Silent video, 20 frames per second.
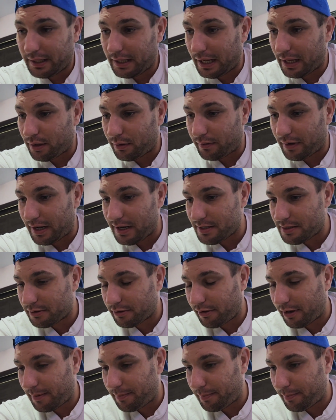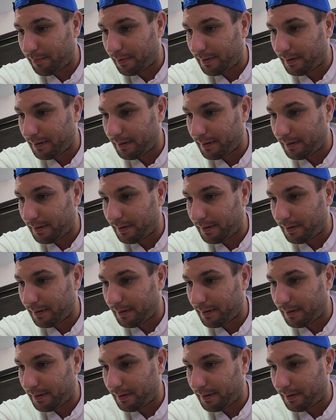I don't write script.